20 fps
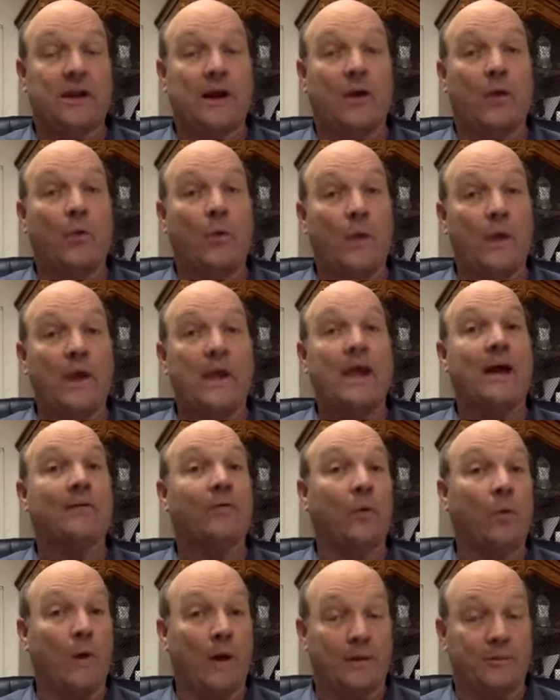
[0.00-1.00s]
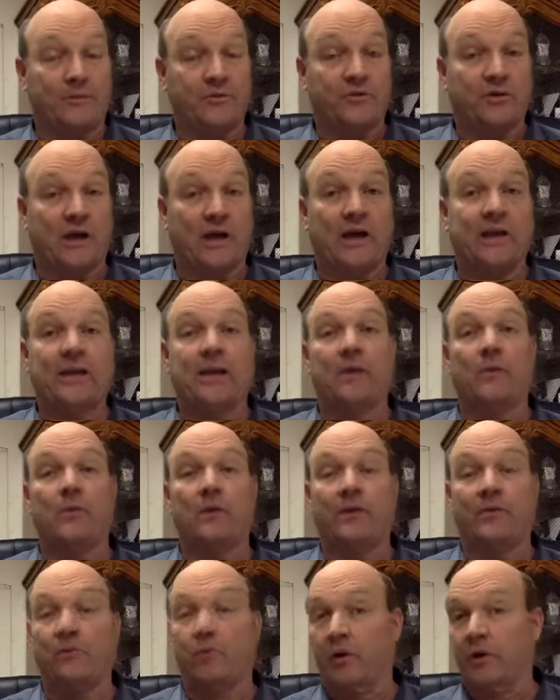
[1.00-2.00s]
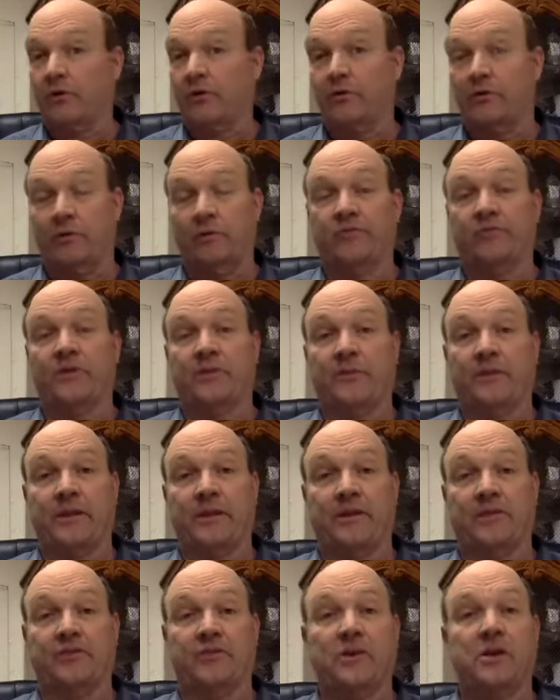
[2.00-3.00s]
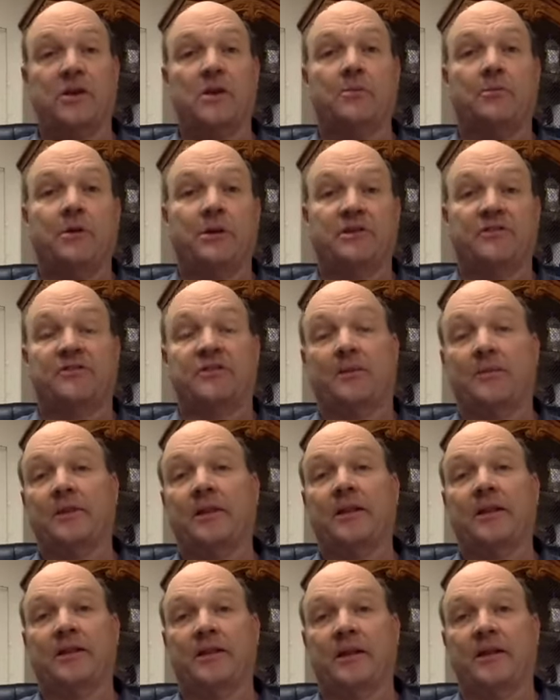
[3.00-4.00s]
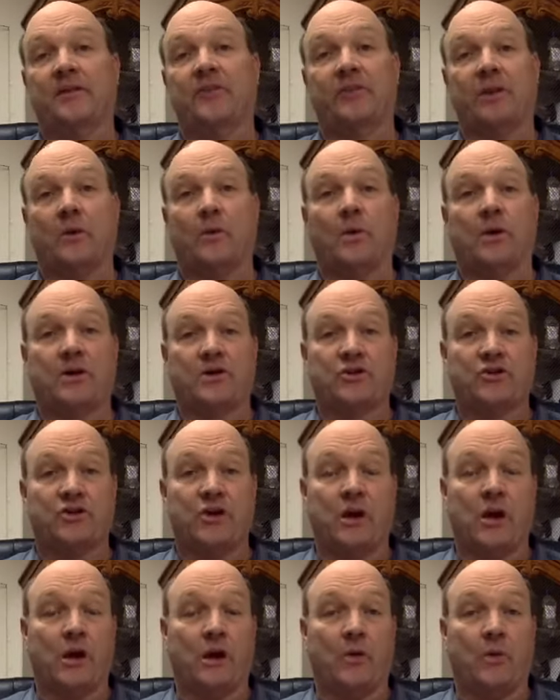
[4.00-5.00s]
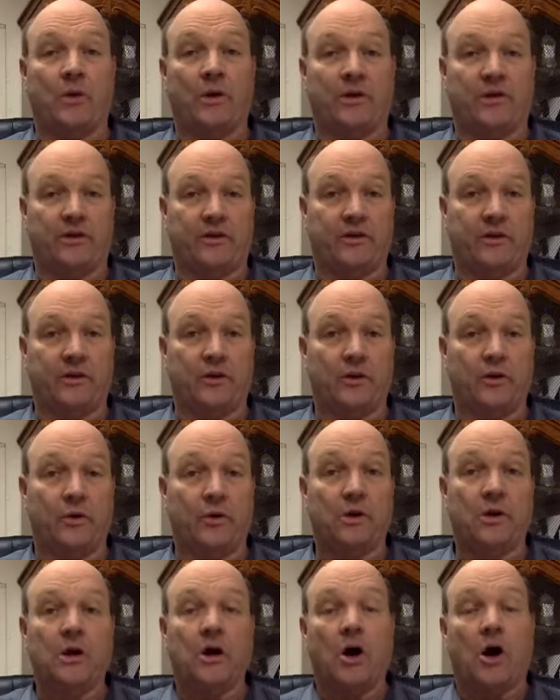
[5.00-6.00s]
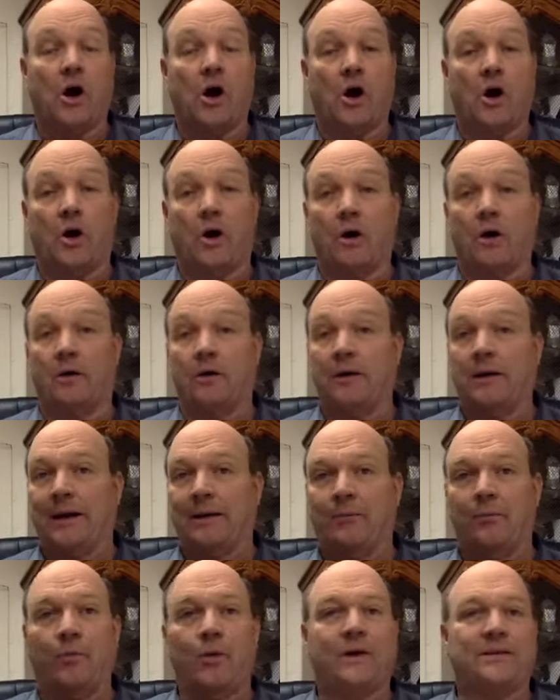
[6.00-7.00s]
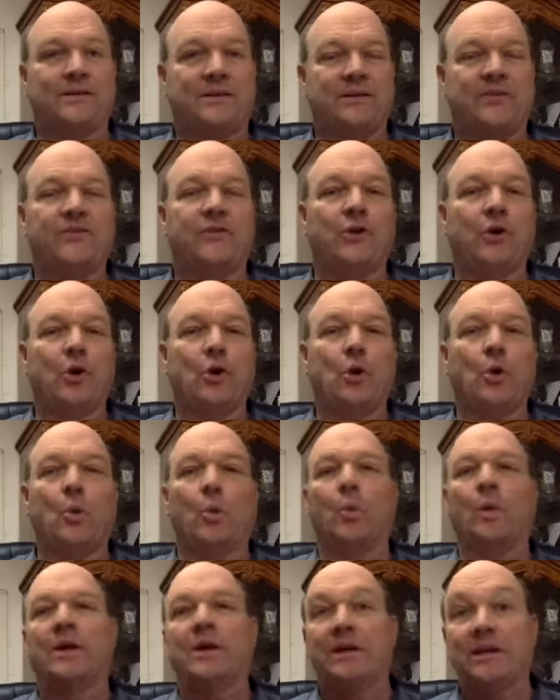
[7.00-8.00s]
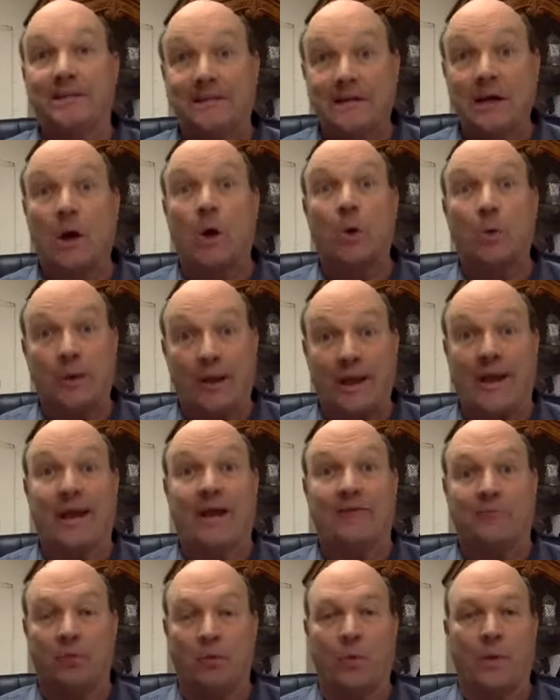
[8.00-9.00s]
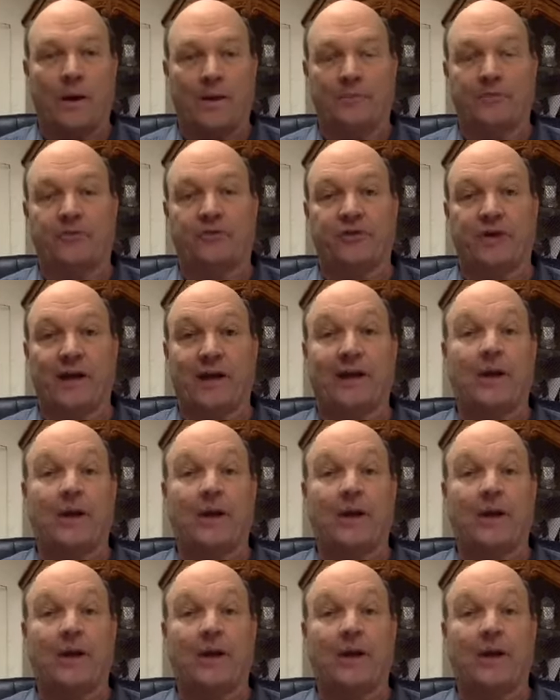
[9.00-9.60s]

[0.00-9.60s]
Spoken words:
we have a website, and we have worked through some of this, but some of the things that I want to share with you are what to do when you don't have a website,